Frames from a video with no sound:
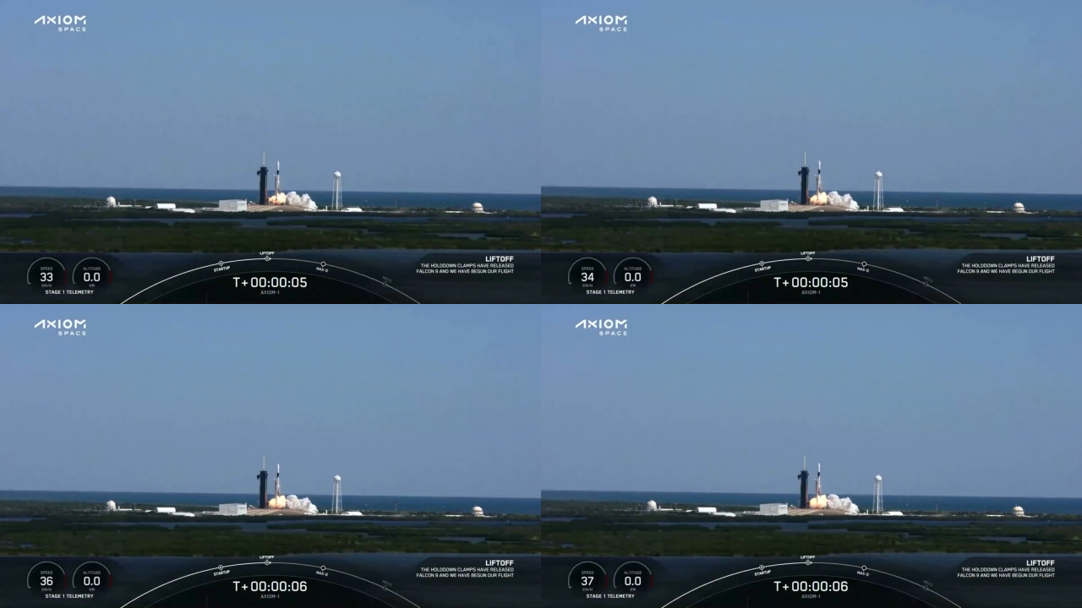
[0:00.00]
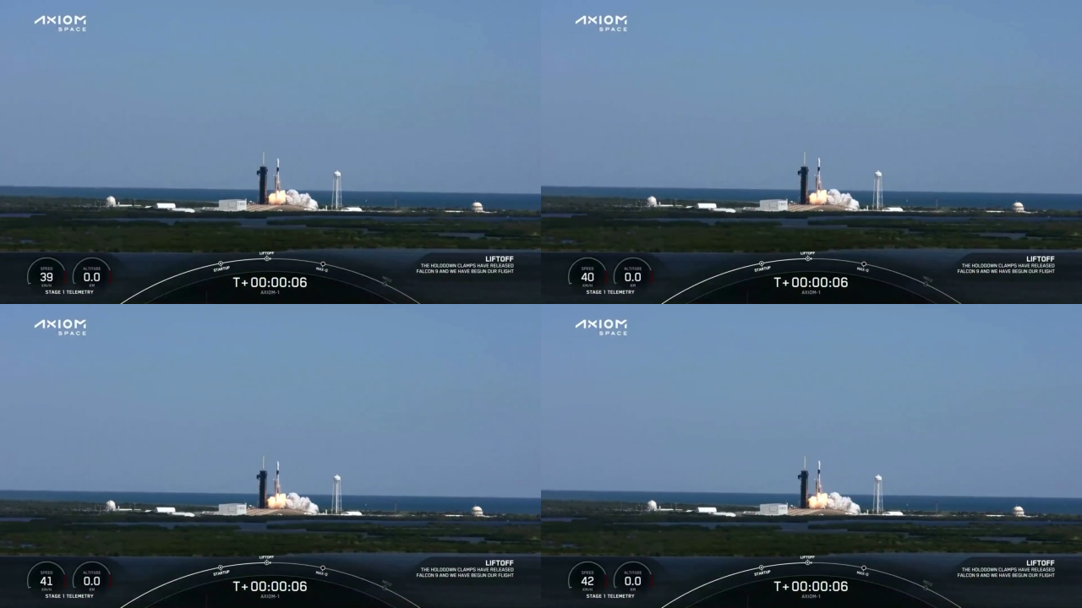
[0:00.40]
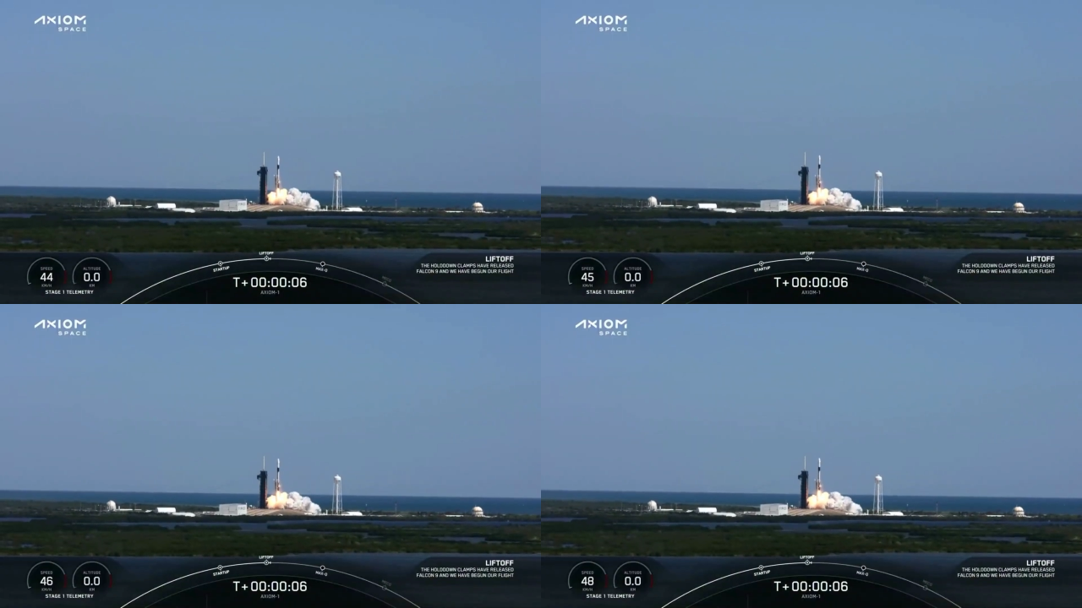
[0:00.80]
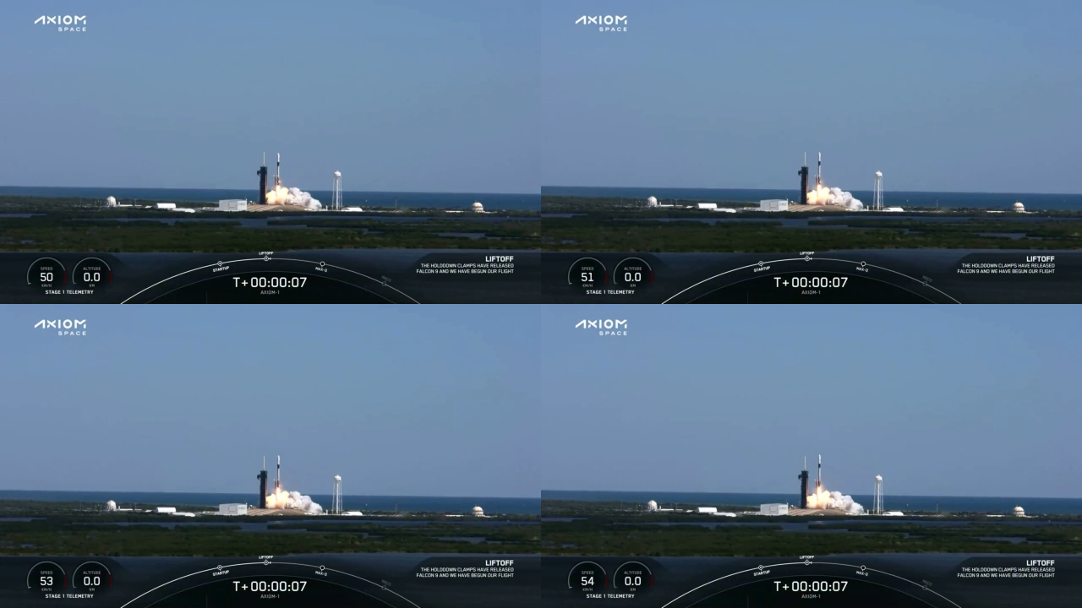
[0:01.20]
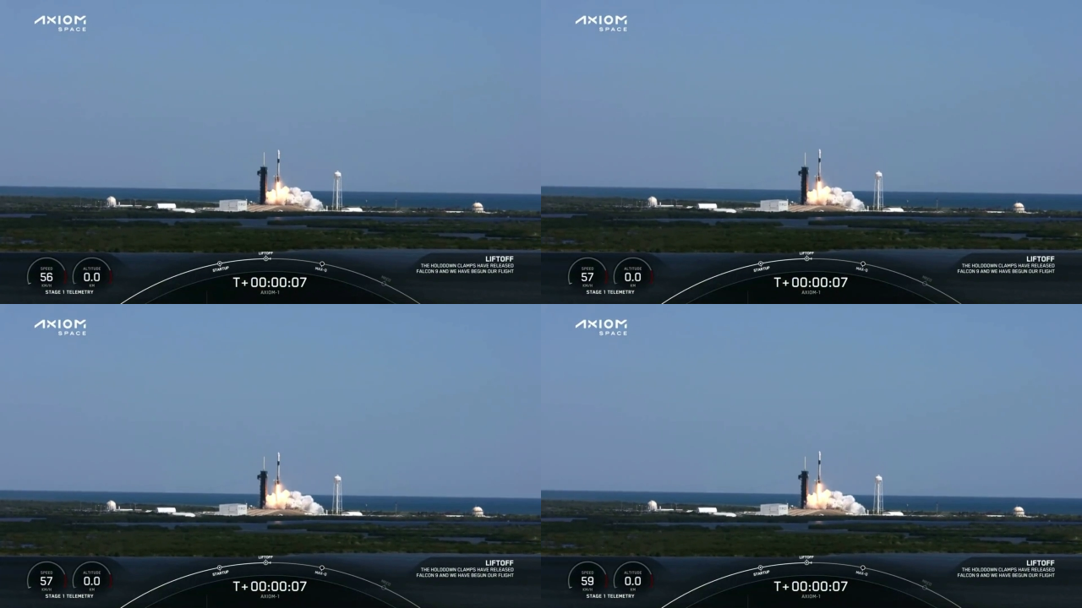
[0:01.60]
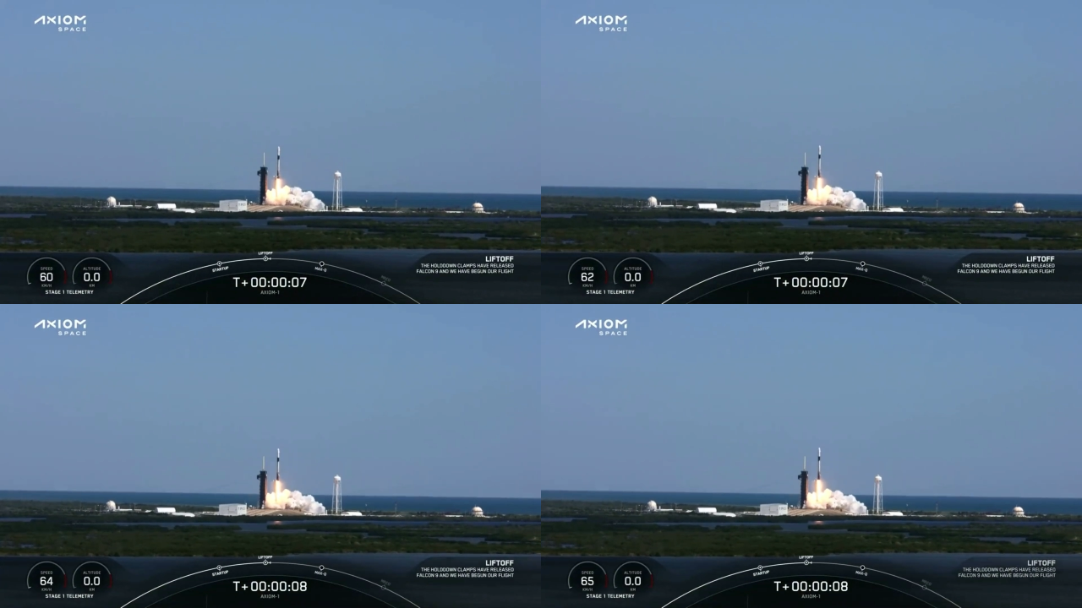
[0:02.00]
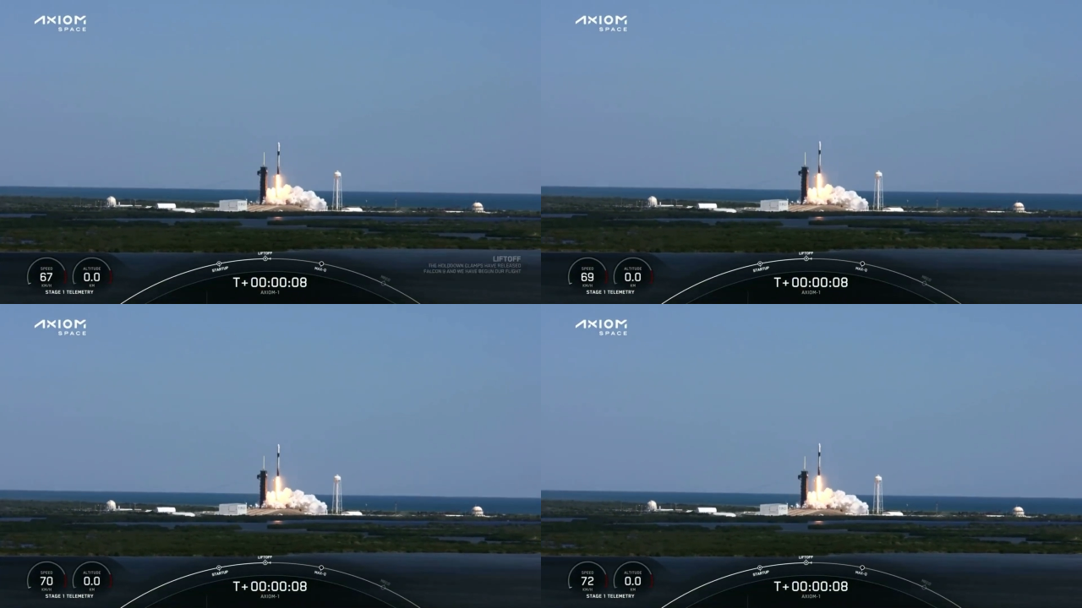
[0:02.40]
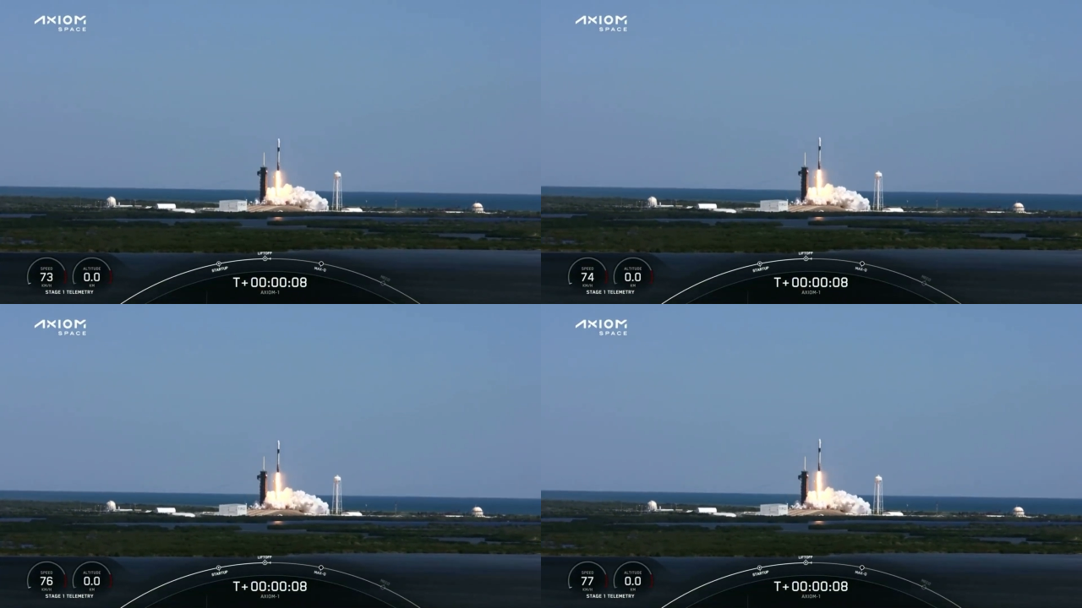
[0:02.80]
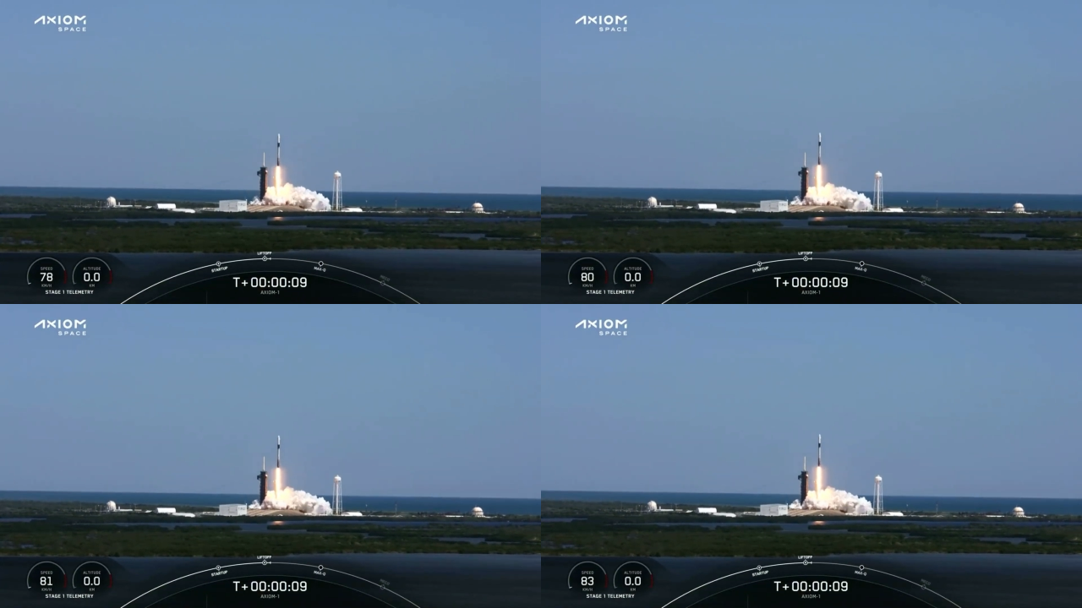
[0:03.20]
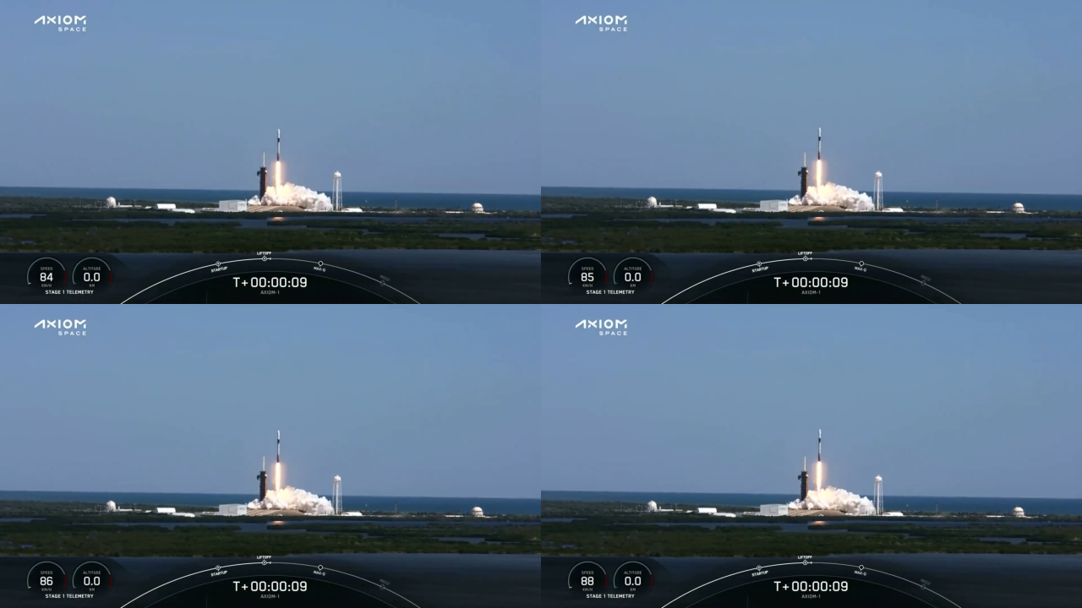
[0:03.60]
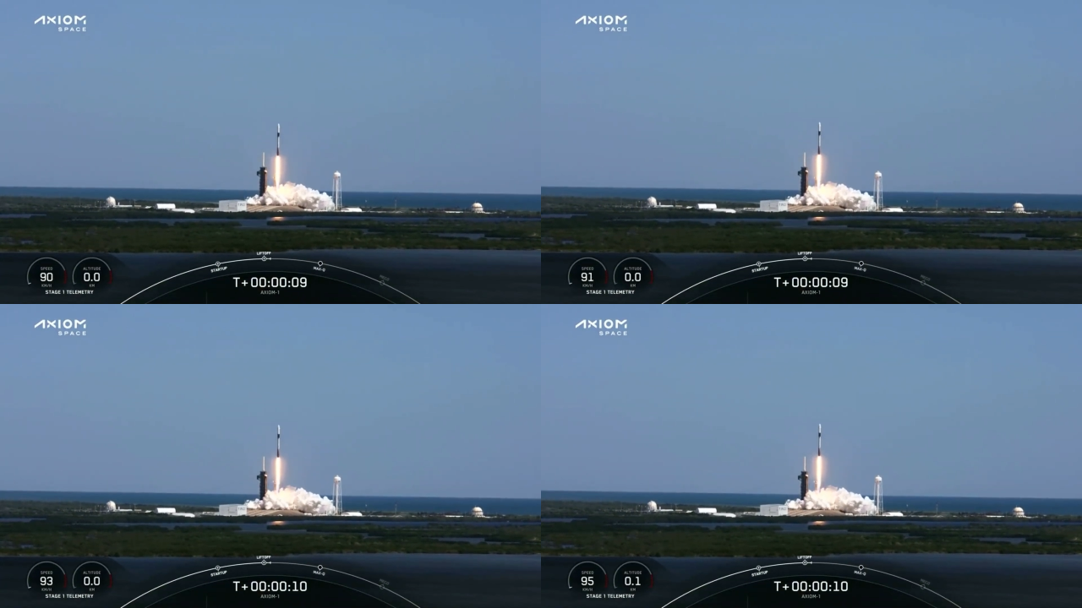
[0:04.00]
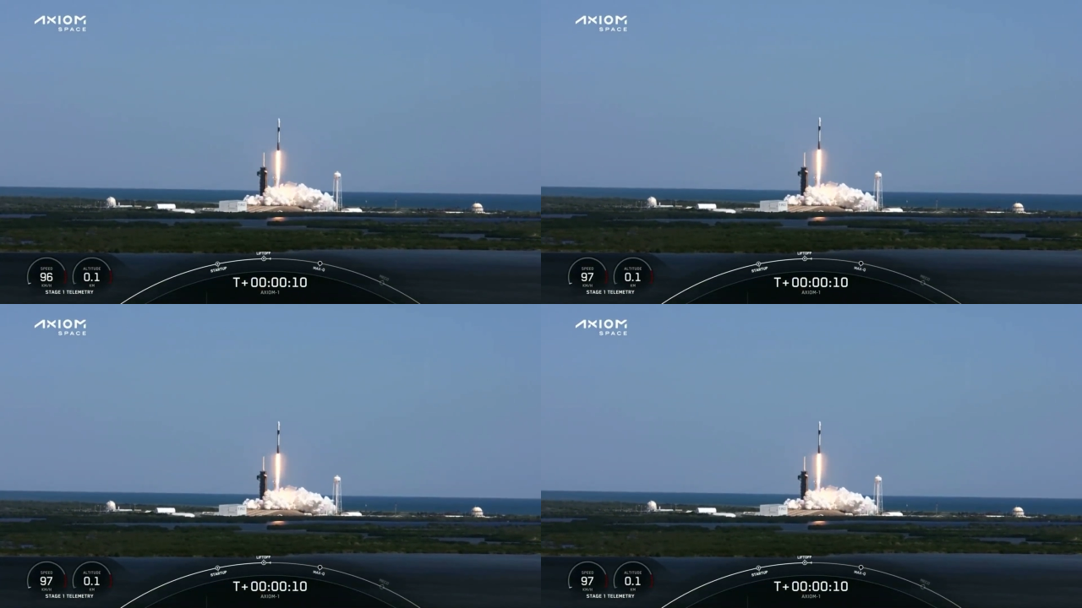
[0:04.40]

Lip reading: No face is visible, so there are no lips to read.